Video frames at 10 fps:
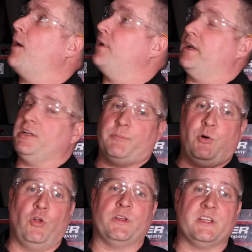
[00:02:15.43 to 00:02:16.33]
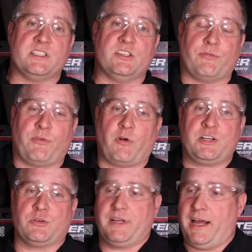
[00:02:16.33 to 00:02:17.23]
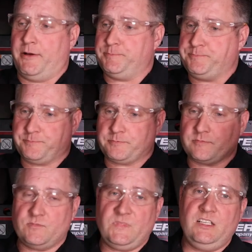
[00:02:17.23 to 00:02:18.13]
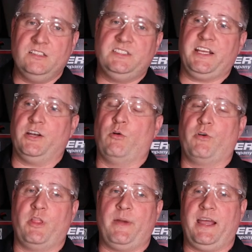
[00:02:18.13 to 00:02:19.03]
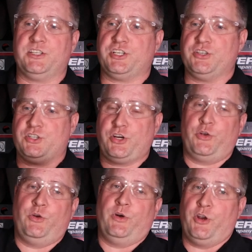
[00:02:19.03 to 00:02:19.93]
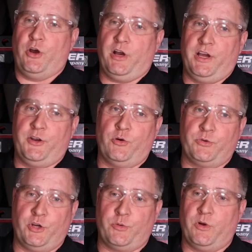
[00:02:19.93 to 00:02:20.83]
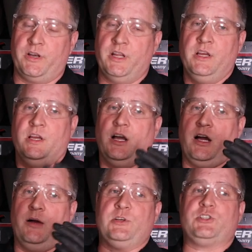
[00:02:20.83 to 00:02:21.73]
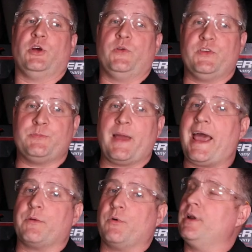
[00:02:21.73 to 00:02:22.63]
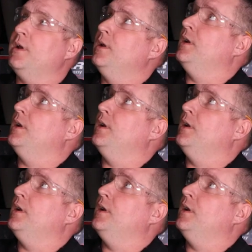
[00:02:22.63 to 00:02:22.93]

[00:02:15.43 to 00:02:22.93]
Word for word: I'm going to end up pulling this differential down, taking it over to the bench, show you a, no, a known good one, um, and show you this bad one.